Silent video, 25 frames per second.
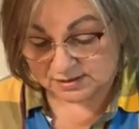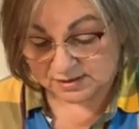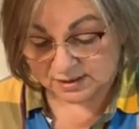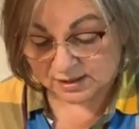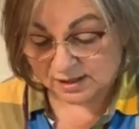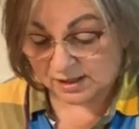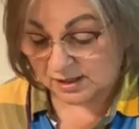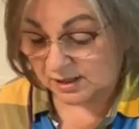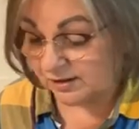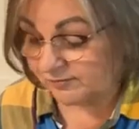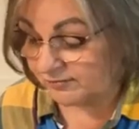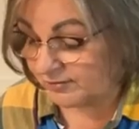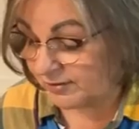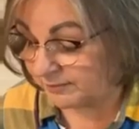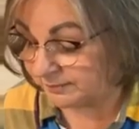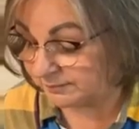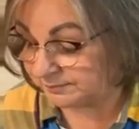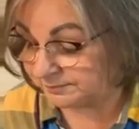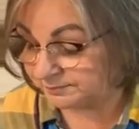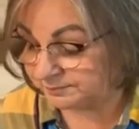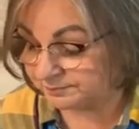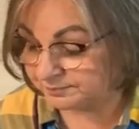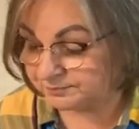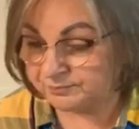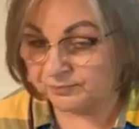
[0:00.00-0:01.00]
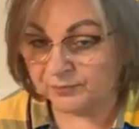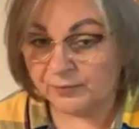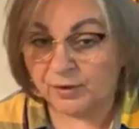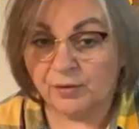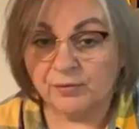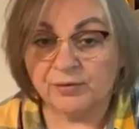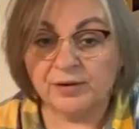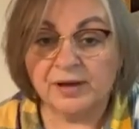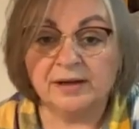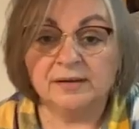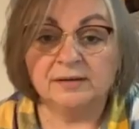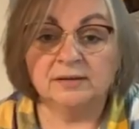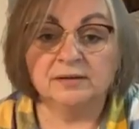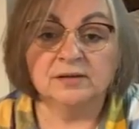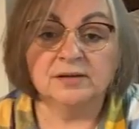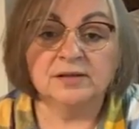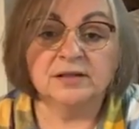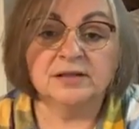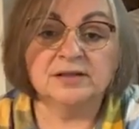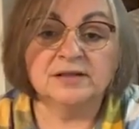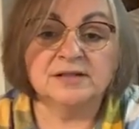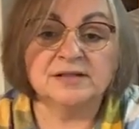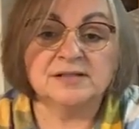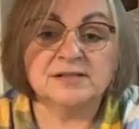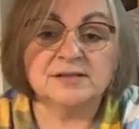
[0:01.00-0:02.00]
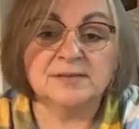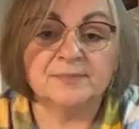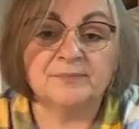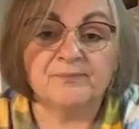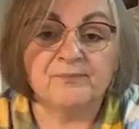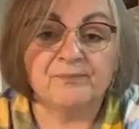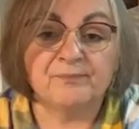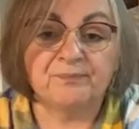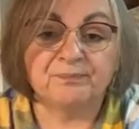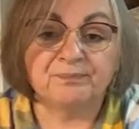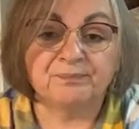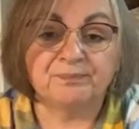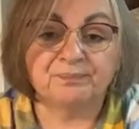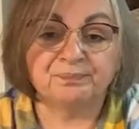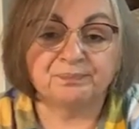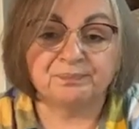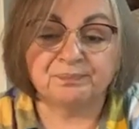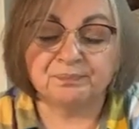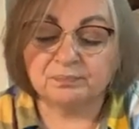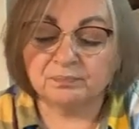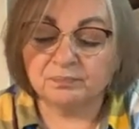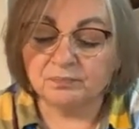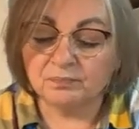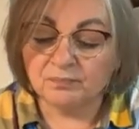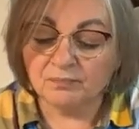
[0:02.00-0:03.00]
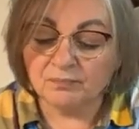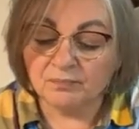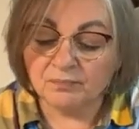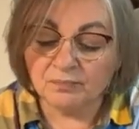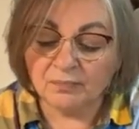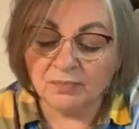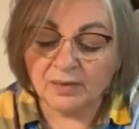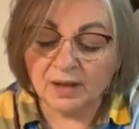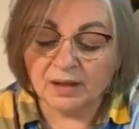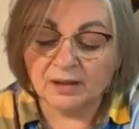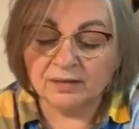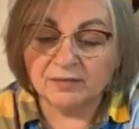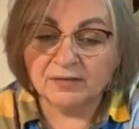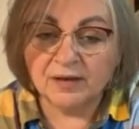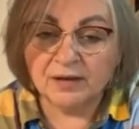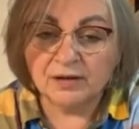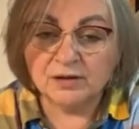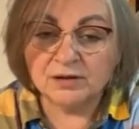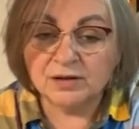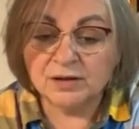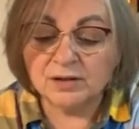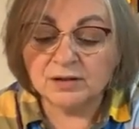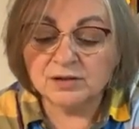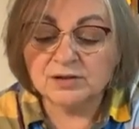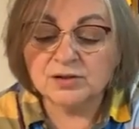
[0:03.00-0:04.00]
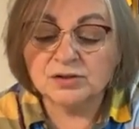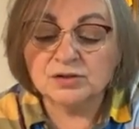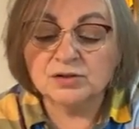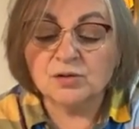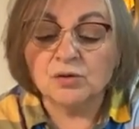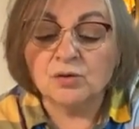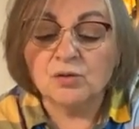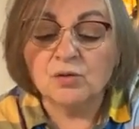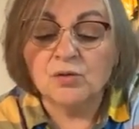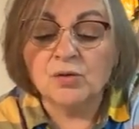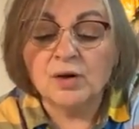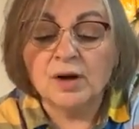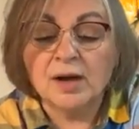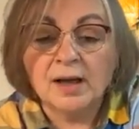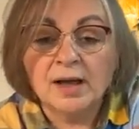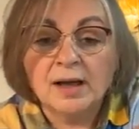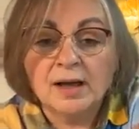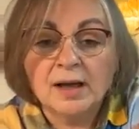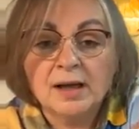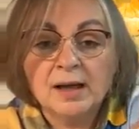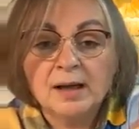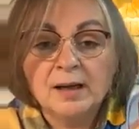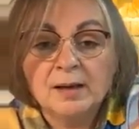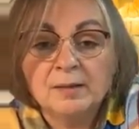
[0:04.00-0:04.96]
nice thing. I love it. Okay, look at this. They're so